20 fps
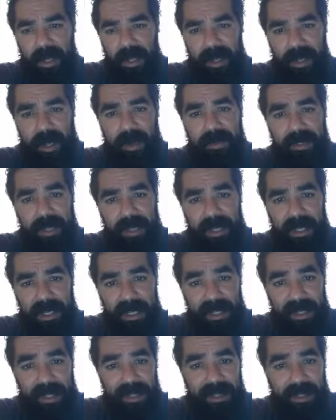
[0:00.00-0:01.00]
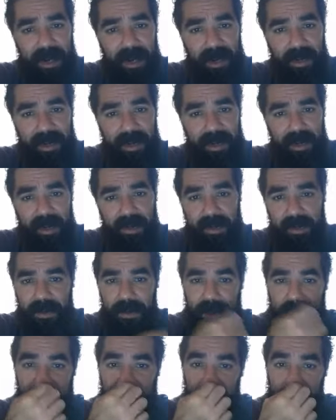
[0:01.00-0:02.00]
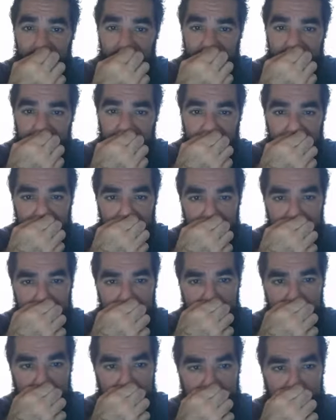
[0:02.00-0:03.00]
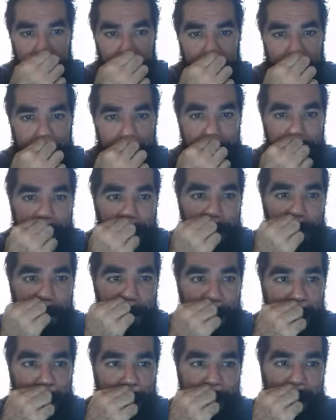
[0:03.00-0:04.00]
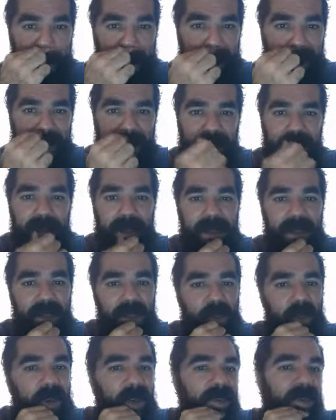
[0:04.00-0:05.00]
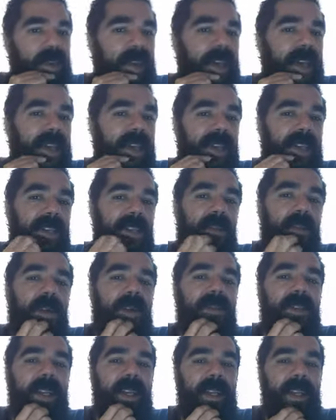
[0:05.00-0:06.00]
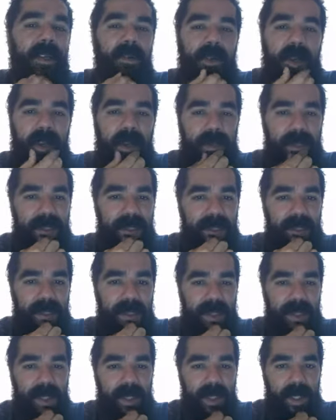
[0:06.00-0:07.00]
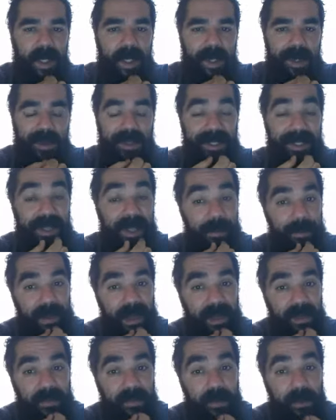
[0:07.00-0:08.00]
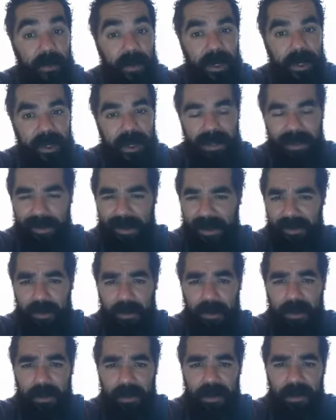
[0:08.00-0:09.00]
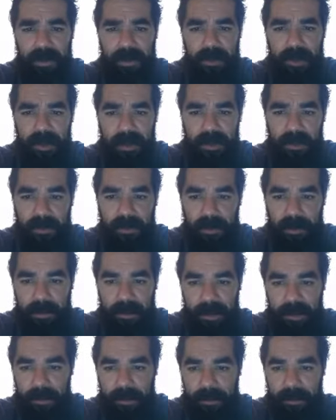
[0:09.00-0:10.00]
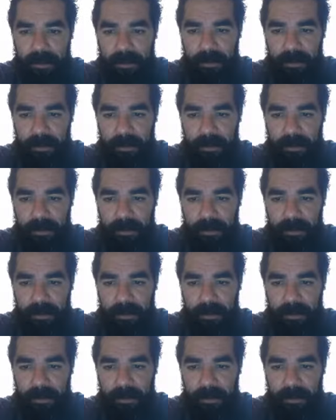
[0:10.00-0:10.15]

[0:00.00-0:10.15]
And I was going to hit this hard, and I was doing like three sets of like uh, 12, 8, 12, 10, 8 reps. It wasn't that bad of a weight. And then my form, that was really the form too.